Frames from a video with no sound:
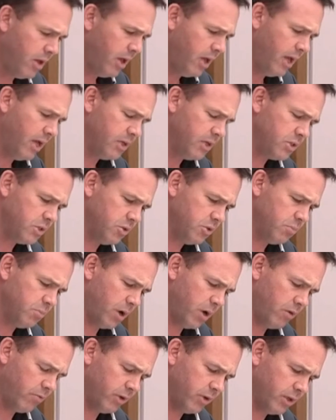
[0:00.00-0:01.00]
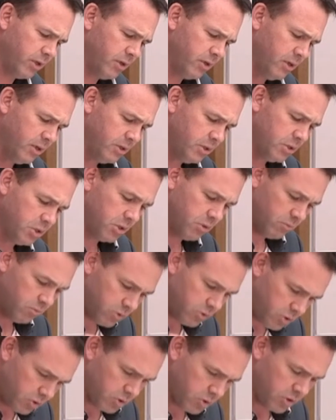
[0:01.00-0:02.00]
to poverty. So
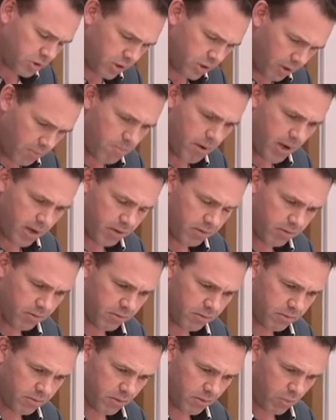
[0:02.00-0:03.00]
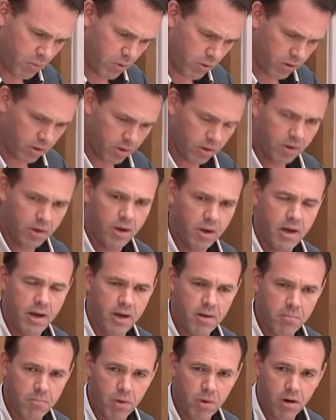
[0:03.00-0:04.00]
just to commend the work
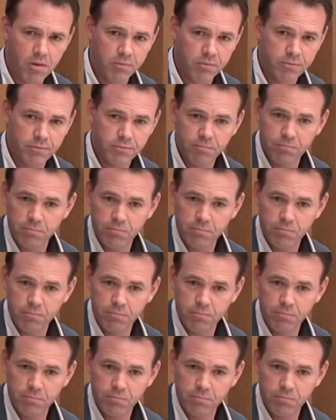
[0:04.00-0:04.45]
of